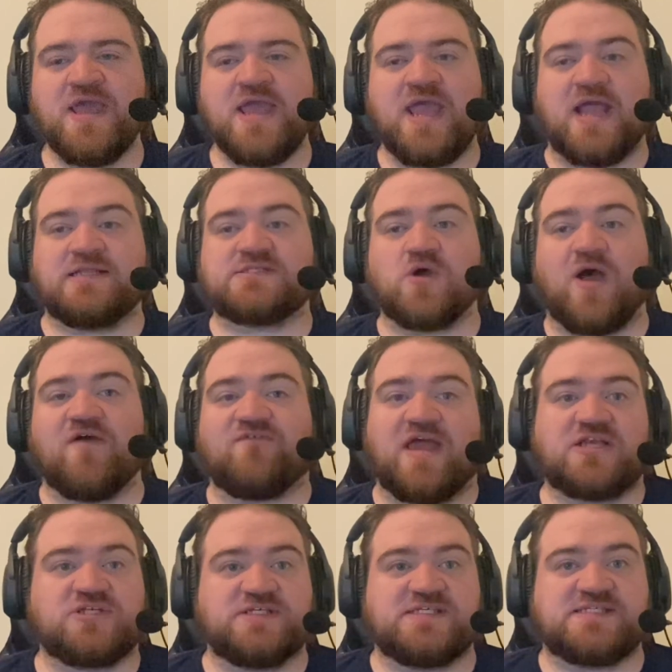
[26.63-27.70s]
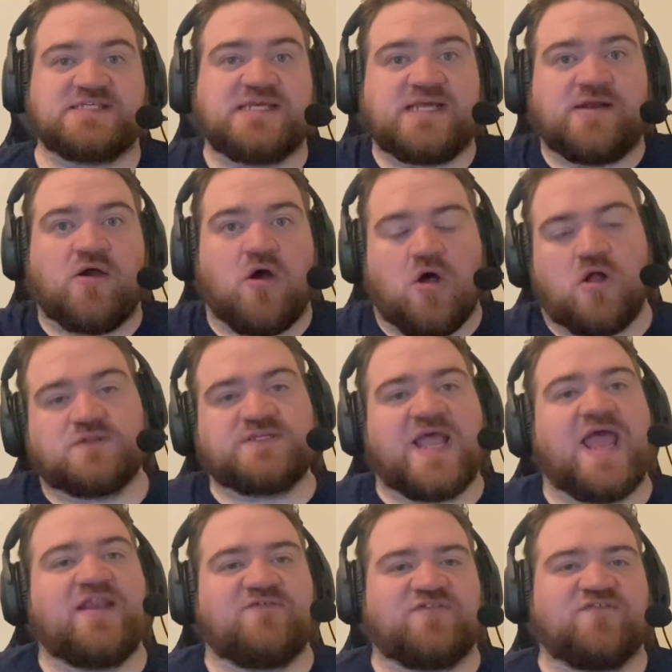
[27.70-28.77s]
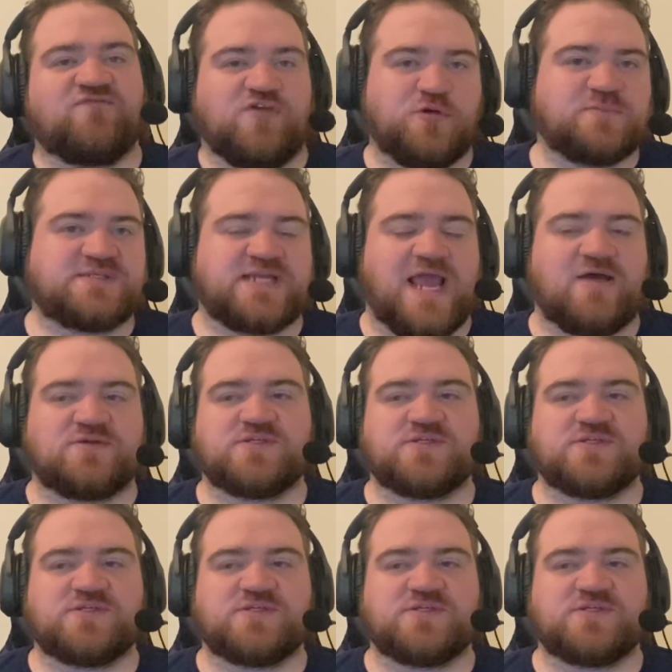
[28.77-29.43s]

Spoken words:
And so I've actually seen all 10 of the films now.